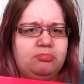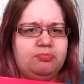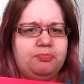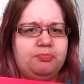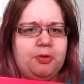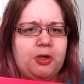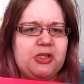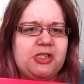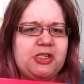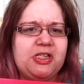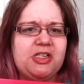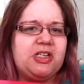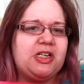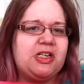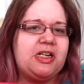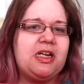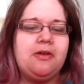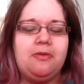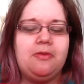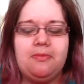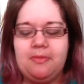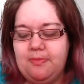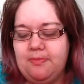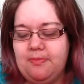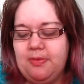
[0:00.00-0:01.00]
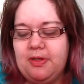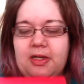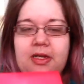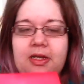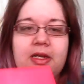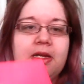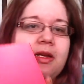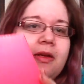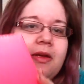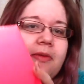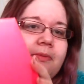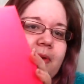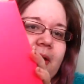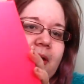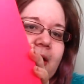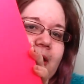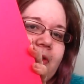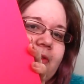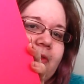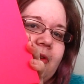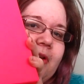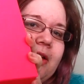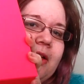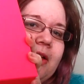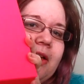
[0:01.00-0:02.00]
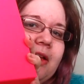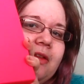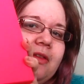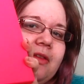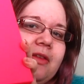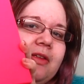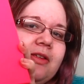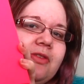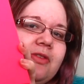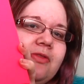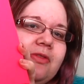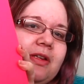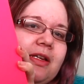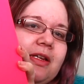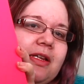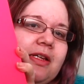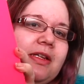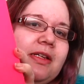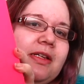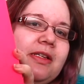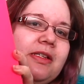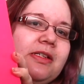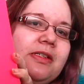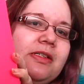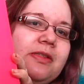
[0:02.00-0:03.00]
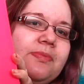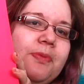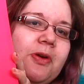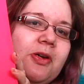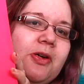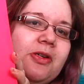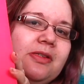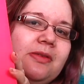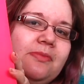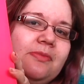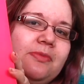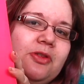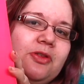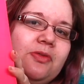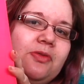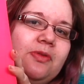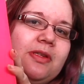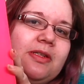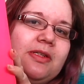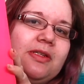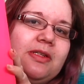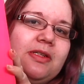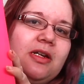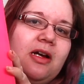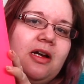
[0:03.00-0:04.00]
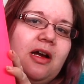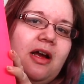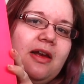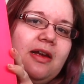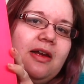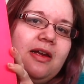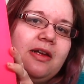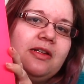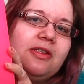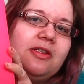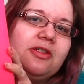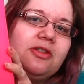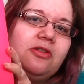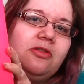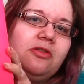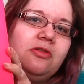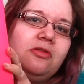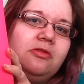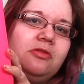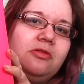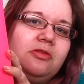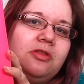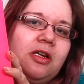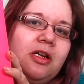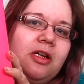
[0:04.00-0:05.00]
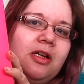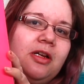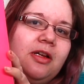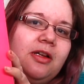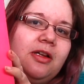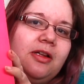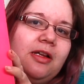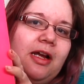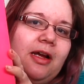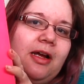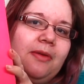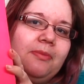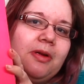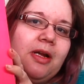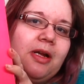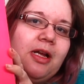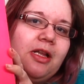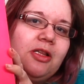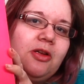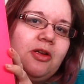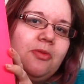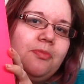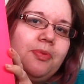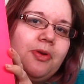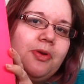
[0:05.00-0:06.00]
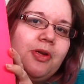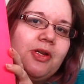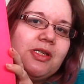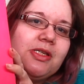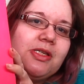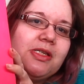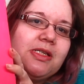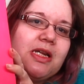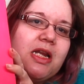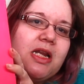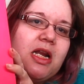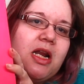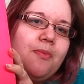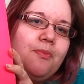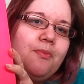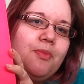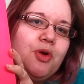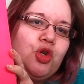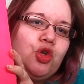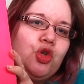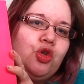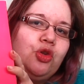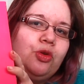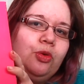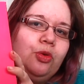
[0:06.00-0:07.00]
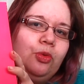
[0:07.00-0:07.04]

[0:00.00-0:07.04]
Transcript: postage, I can't remember, but anyway, this one is box number 29 and it's called Color Burst number 2.